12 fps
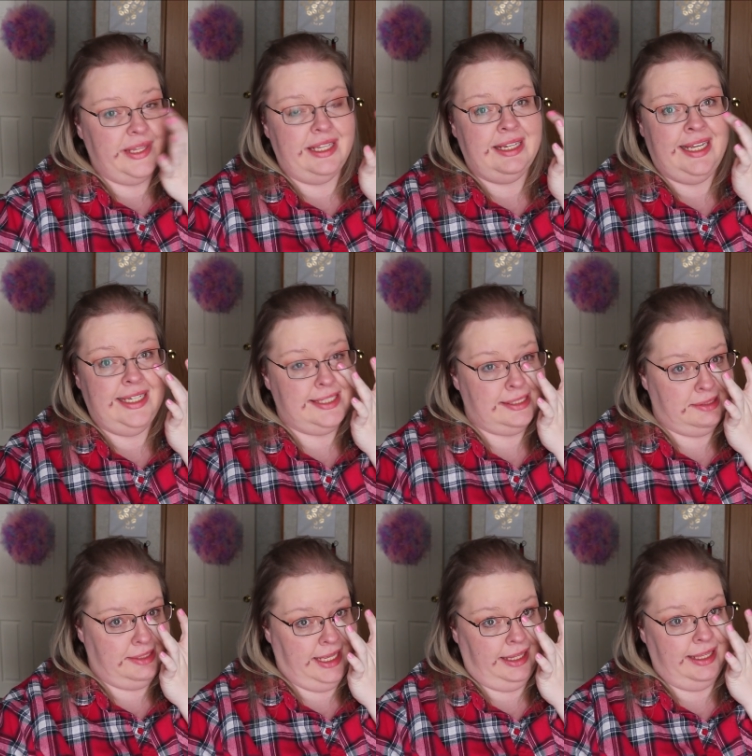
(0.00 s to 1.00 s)
And he
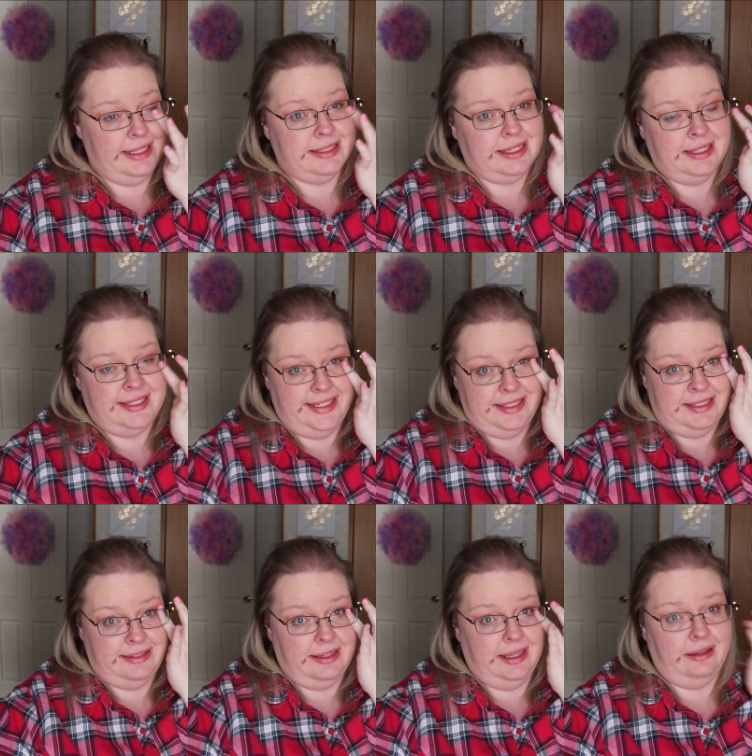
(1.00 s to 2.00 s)
still is because he
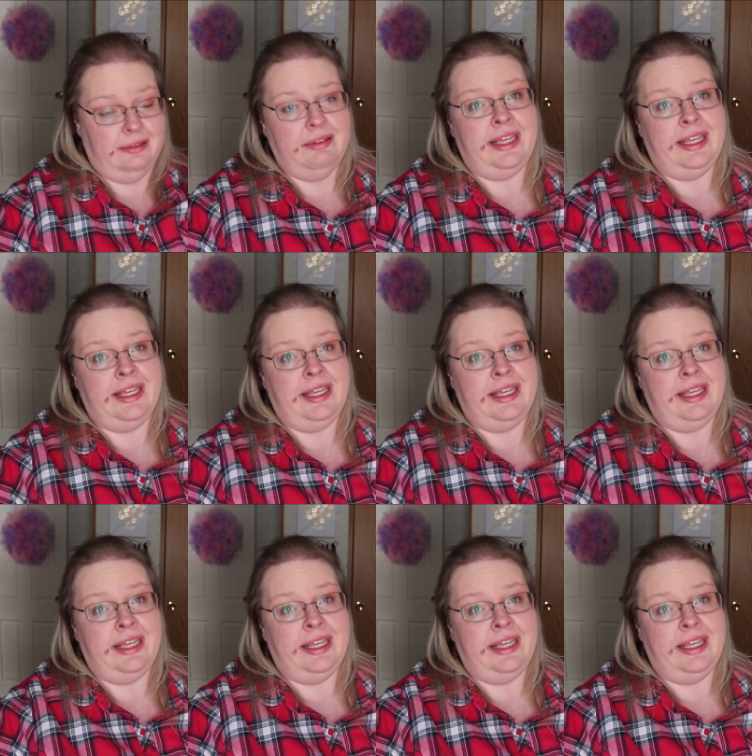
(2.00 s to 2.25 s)
still,